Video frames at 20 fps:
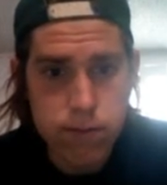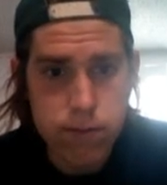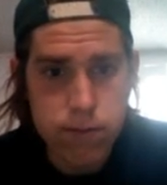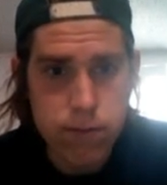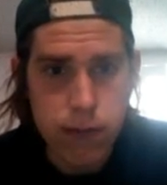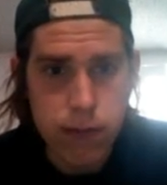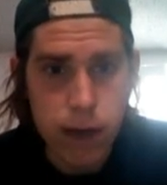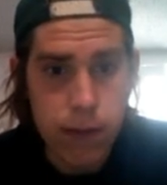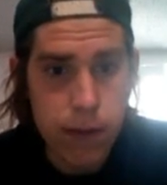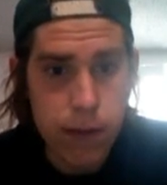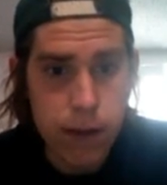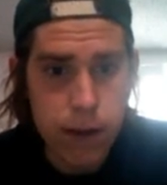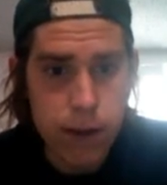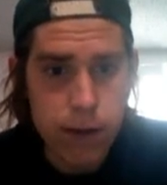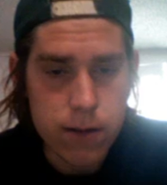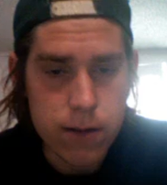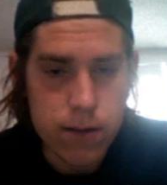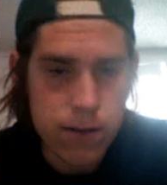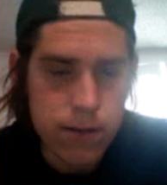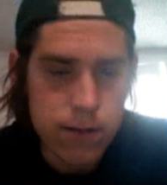not
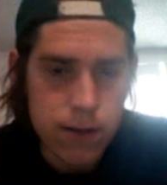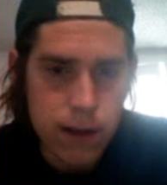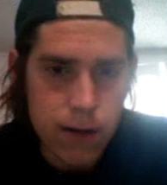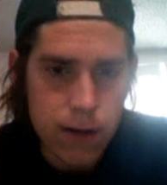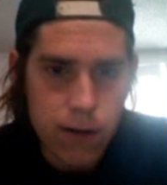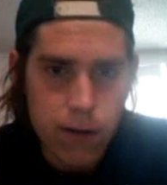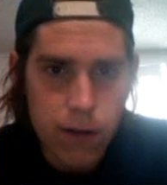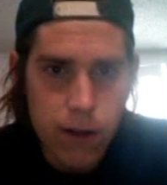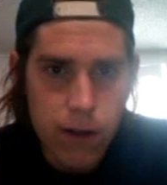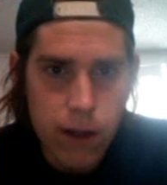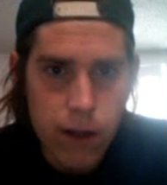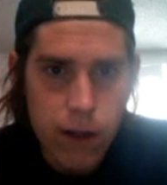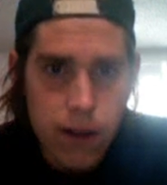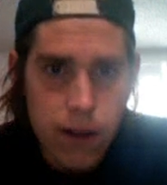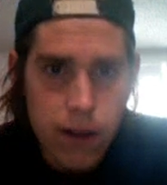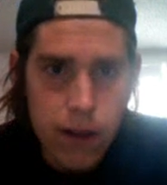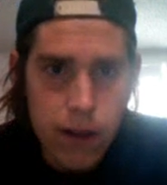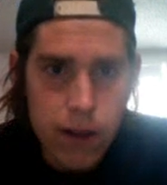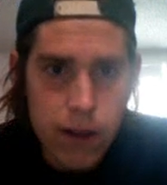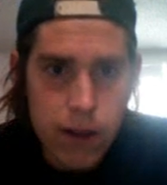because, I don't know,
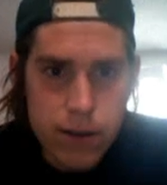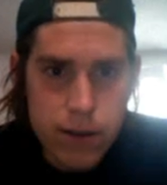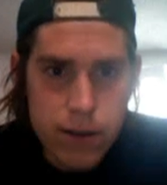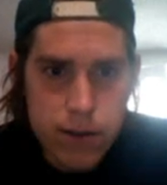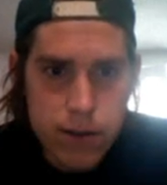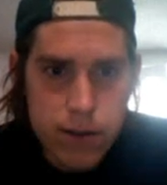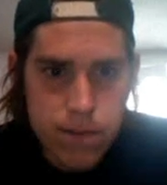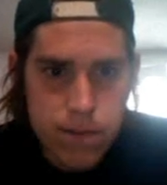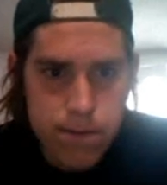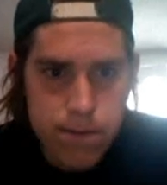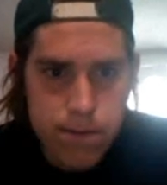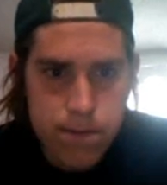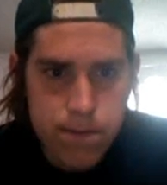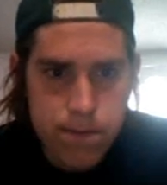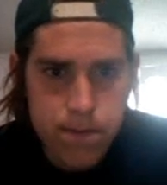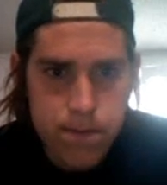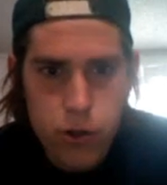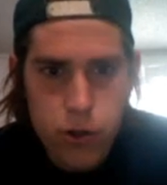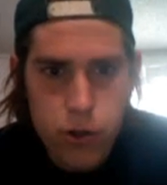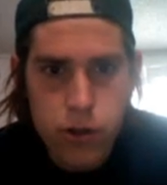it's just
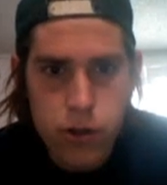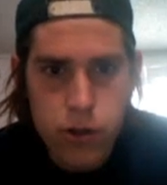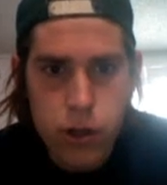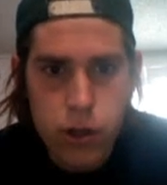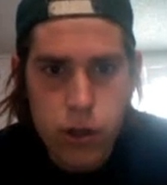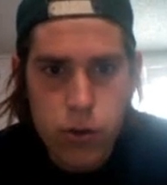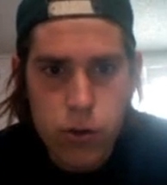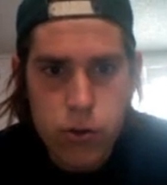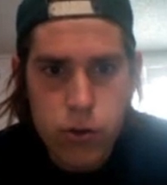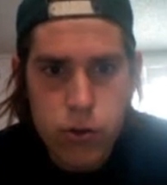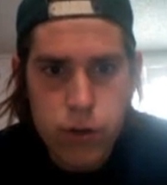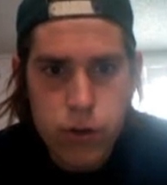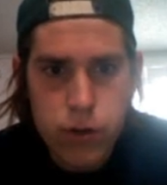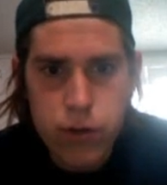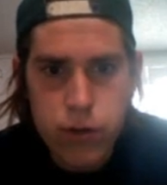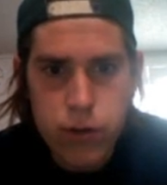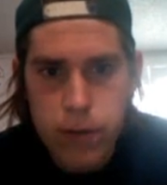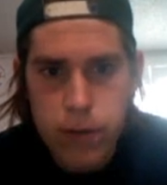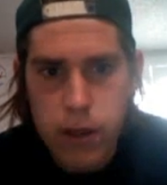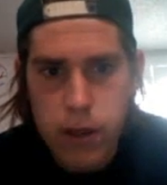the close range
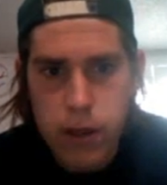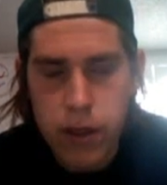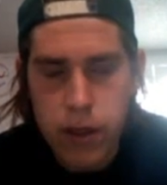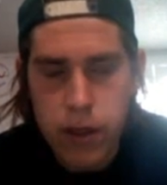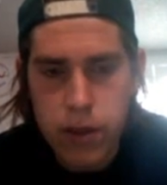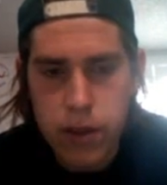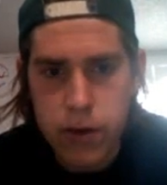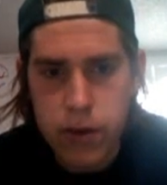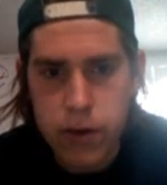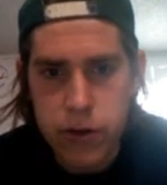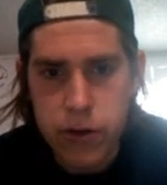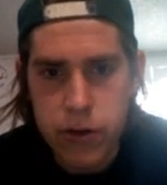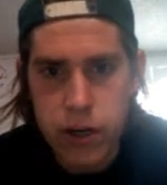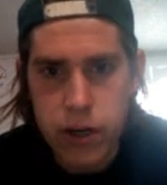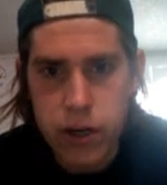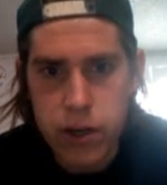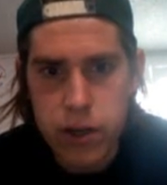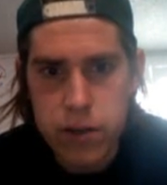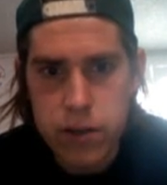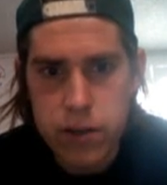weapon. I think their
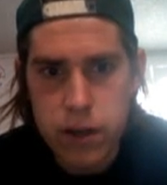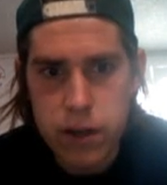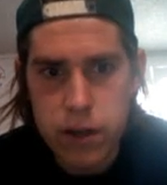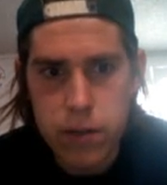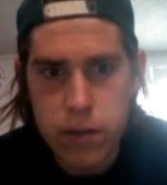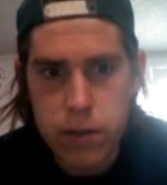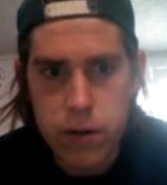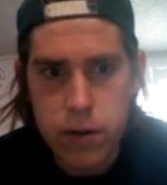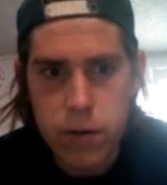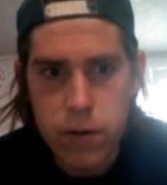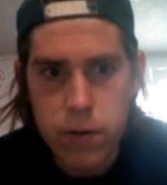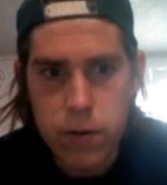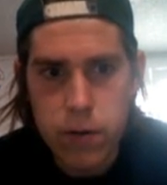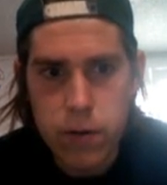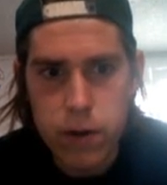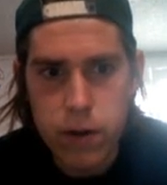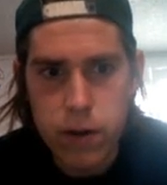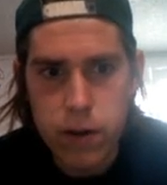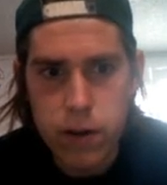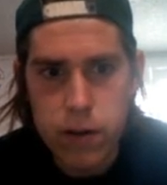shotgun is a lot better,
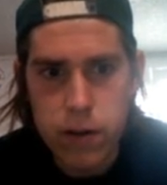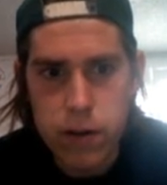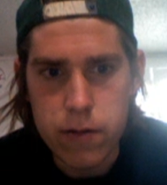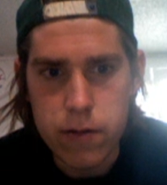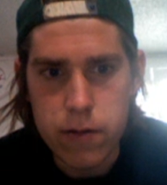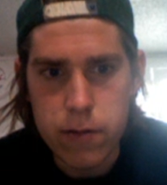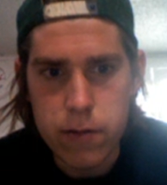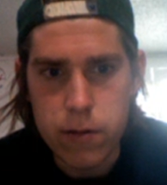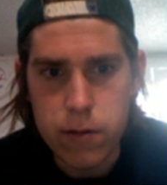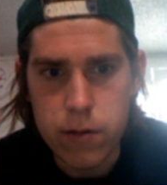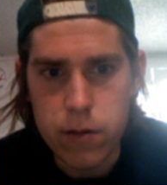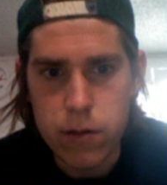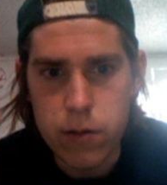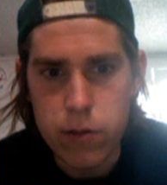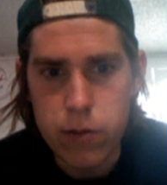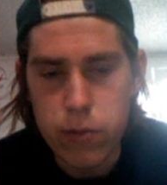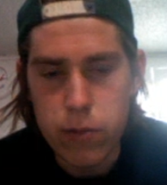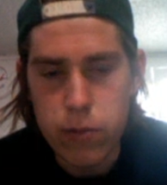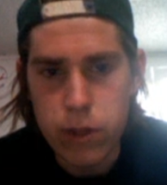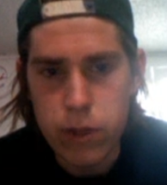and their
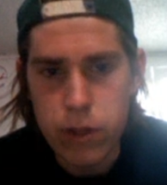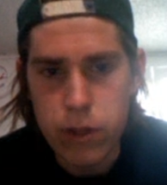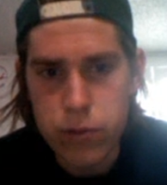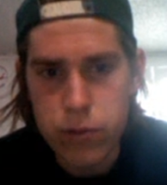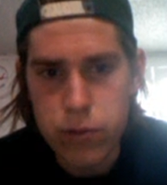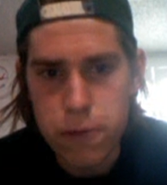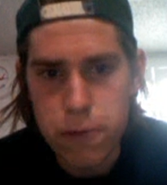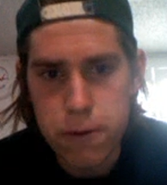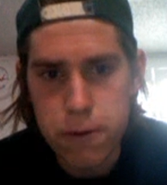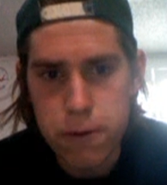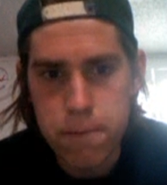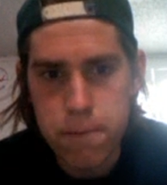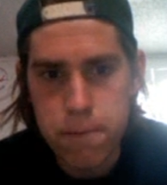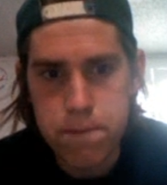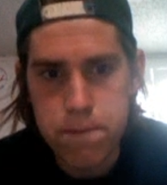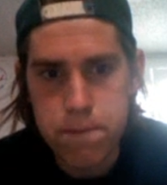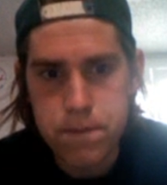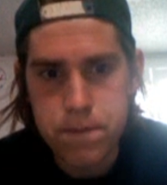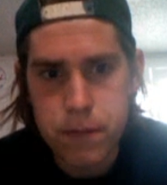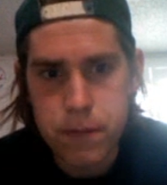mid range weapon
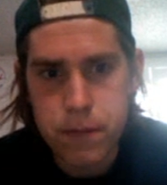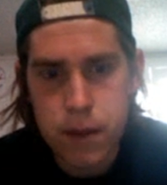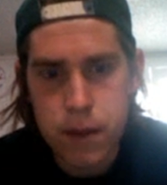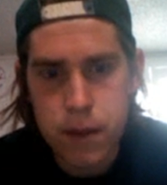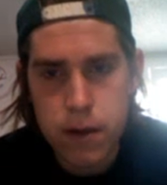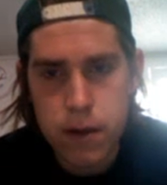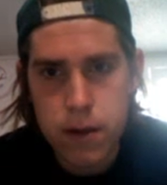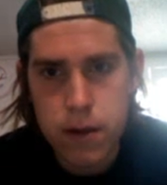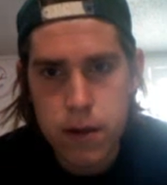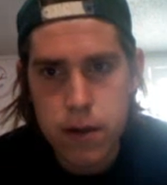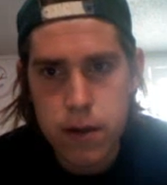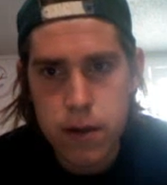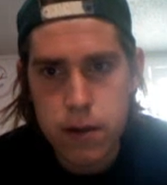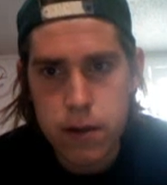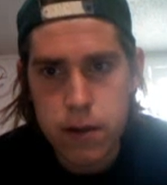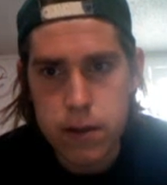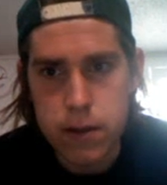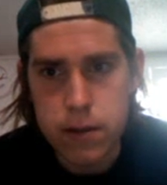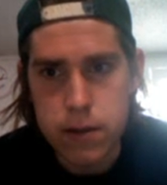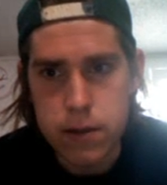
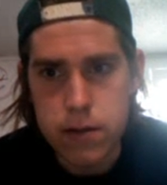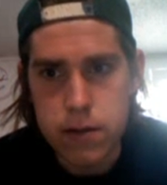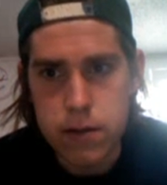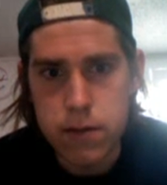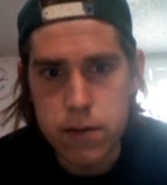is,